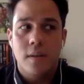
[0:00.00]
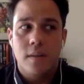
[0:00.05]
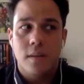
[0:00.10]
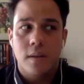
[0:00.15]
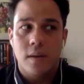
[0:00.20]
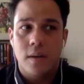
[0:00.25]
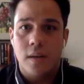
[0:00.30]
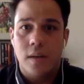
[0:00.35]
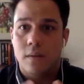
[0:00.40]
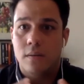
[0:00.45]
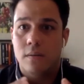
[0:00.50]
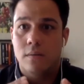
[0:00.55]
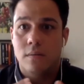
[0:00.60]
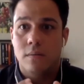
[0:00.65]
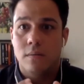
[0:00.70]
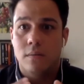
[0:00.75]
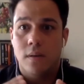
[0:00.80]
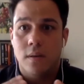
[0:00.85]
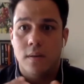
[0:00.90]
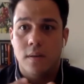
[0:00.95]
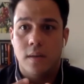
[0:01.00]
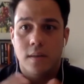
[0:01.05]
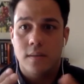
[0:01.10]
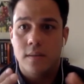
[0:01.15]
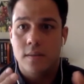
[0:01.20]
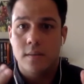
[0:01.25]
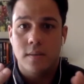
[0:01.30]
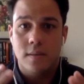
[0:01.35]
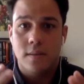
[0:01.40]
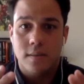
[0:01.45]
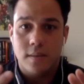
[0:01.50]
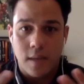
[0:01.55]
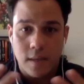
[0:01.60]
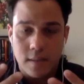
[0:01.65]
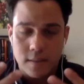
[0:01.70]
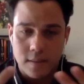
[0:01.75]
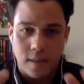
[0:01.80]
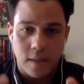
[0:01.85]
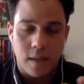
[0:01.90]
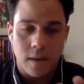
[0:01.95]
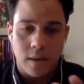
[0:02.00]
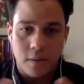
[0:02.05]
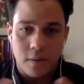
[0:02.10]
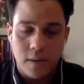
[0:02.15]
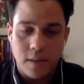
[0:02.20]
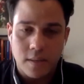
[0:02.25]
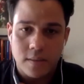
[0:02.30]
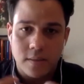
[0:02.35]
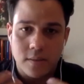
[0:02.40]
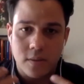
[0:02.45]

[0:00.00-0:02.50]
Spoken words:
they're like, oh wow, like this guy's like kind of crazy.